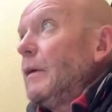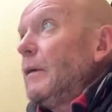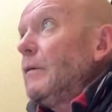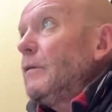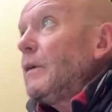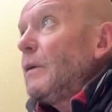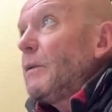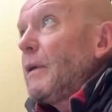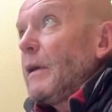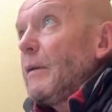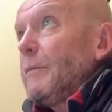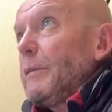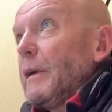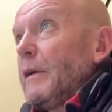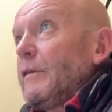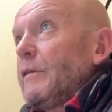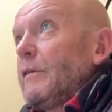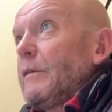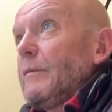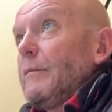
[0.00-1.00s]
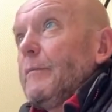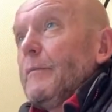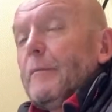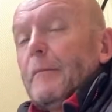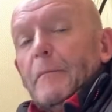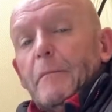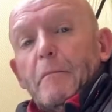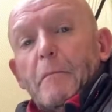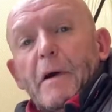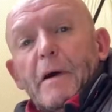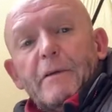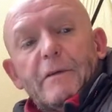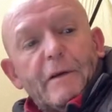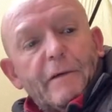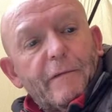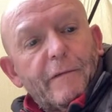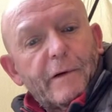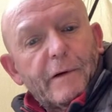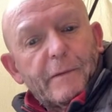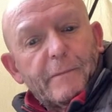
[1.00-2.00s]
So we had a big
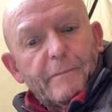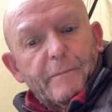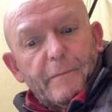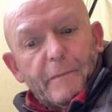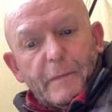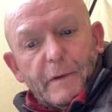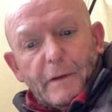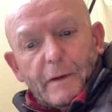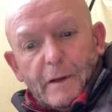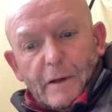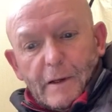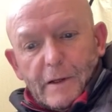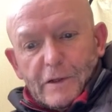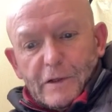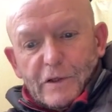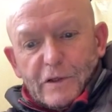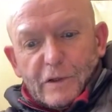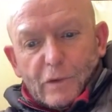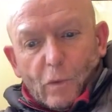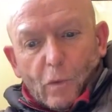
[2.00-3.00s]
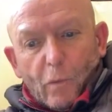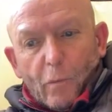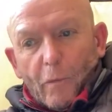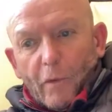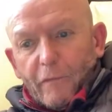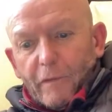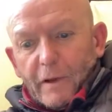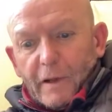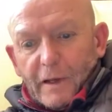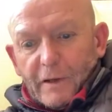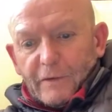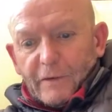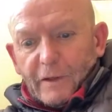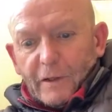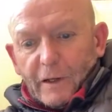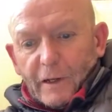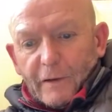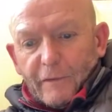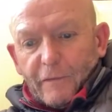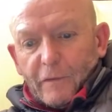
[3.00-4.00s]
massive storm of it
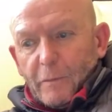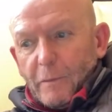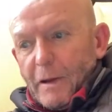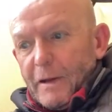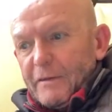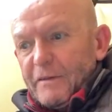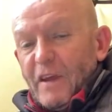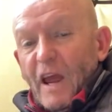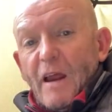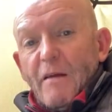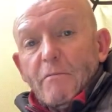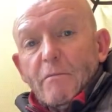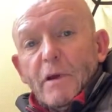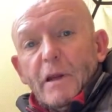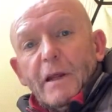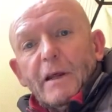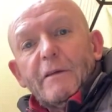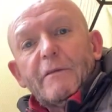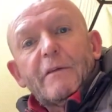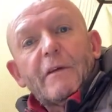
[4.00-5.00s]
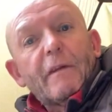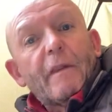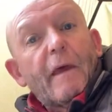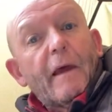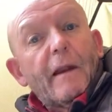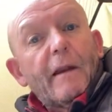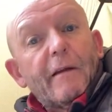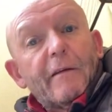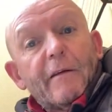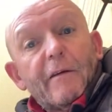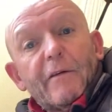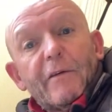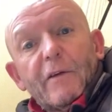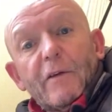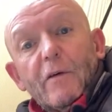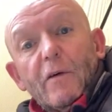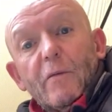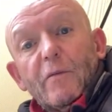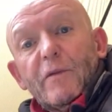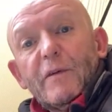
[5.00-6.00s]
yesterday for about 10 minutes, and then it just
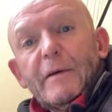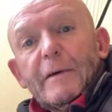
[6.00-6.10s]
stopped.